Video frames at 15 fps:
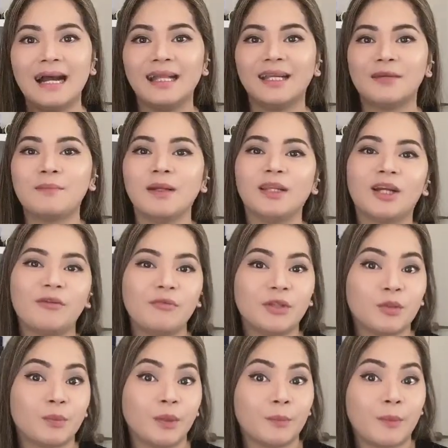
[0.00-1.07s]
Hello, beloved
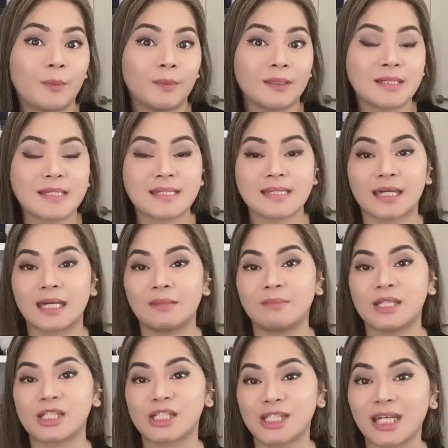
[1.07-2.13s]
beautiful people, this is again
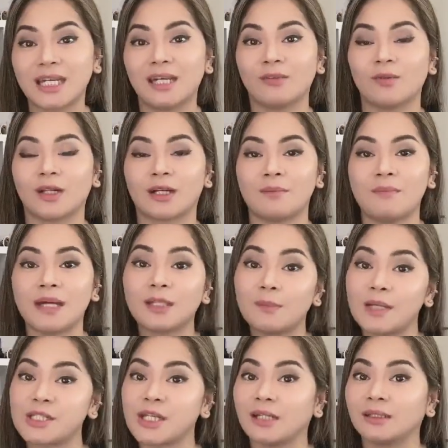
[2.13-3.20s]
Miss Shing and welcome back to
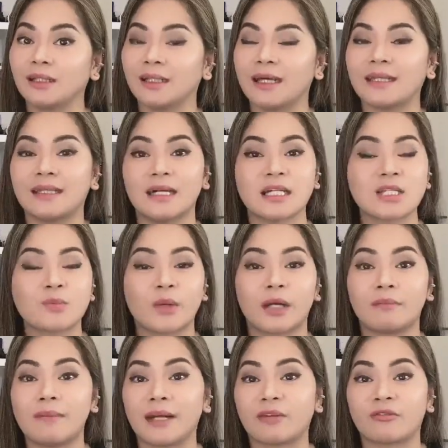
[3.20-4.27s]
my channel. And yes, we
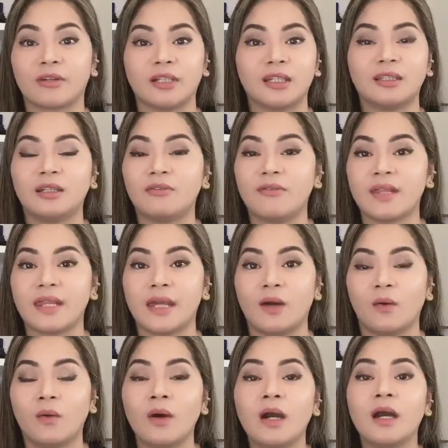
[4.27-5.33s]
are back for another
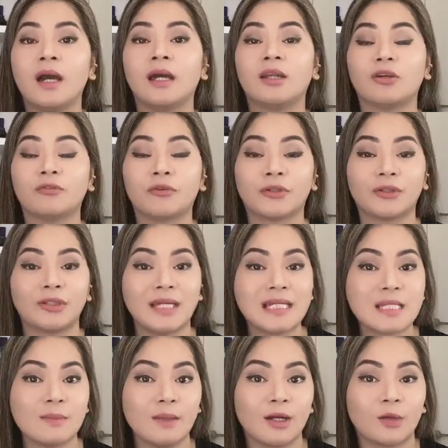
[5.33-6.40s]
video. And on for
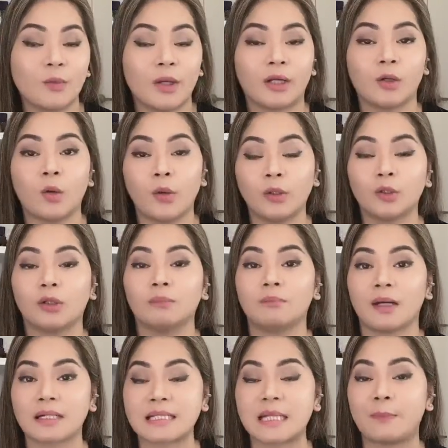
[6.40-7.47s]
today's vlog, we are going to
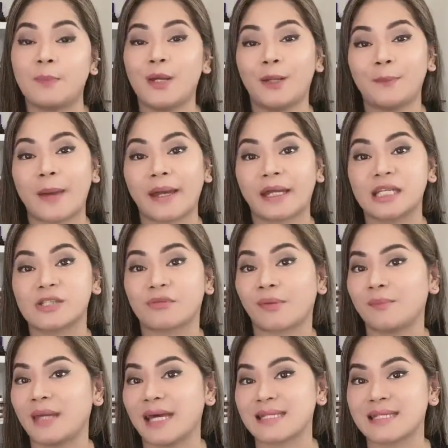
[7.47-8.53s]
unbox a PR package
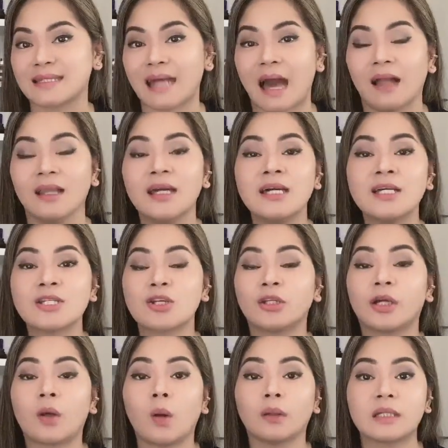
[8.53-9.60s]
from Yesstyle. So
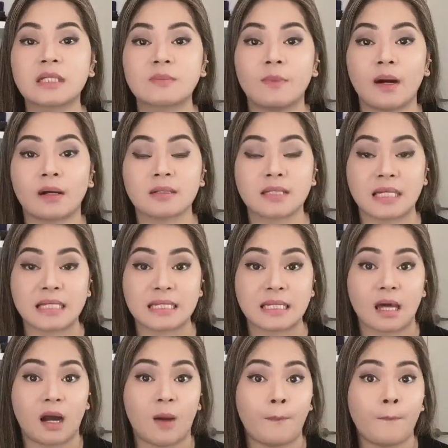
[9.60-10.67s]
they call this box
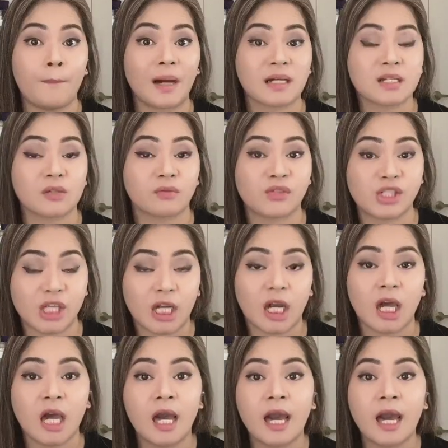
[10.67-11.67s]
as box of chic.